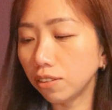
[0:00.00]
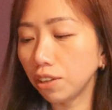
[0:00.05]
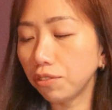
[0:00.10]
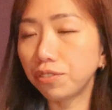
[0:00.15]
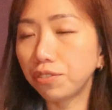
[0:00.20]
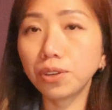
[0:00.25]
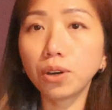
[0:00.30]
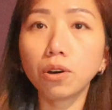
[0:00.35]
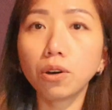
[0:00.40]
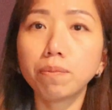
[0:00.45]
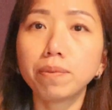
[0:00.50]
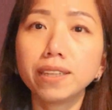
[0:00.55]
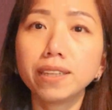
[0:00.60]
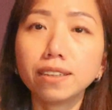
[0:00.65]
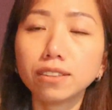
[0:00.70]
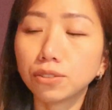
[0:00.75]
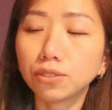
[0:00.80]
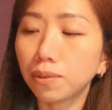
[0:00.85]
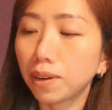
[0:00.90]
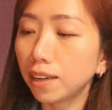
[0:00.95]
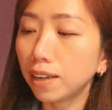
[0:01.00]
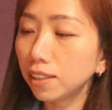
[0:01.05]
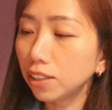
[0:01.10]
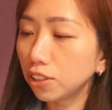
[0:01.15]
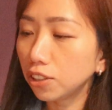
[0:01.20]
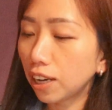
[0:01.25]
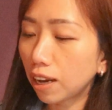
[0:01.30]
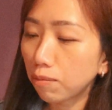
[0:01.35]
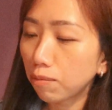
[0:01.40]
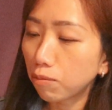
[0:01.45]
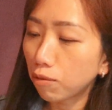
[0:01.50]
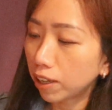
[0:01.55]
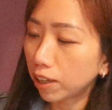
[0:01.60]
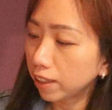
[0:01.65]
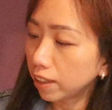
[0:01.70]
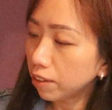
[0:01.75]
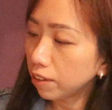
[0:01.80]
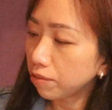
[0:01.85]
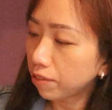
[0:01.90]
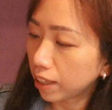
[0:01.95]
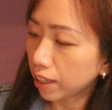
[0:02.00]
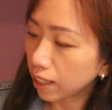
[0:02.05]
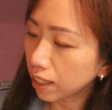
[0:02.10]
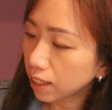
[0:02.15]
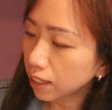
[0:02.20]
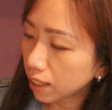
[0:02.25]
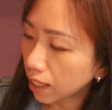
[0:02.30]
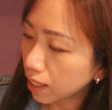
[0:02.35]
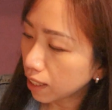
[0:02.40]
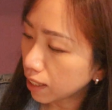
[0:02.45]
if you open this one, you have one device. It